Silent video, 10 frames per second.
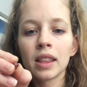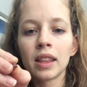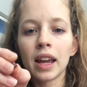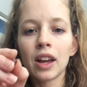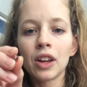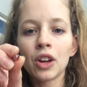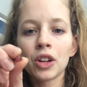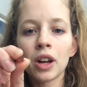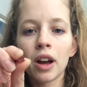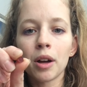They,
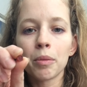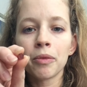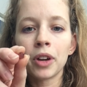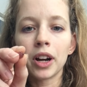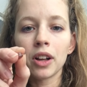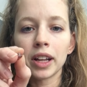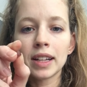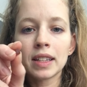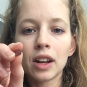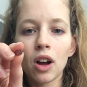like I
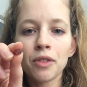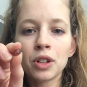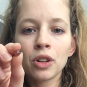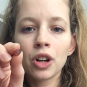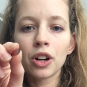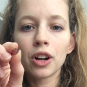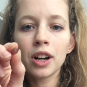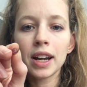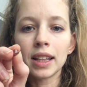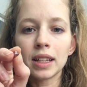said, often occur
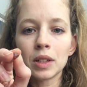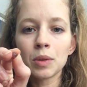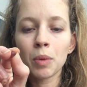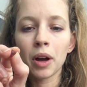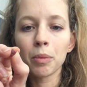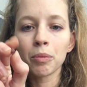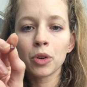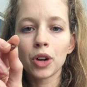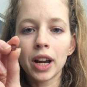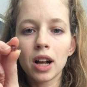in these
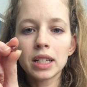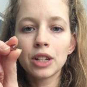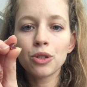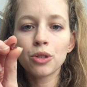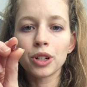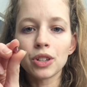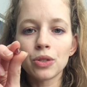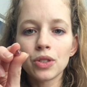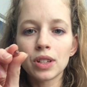great octahedral crystals.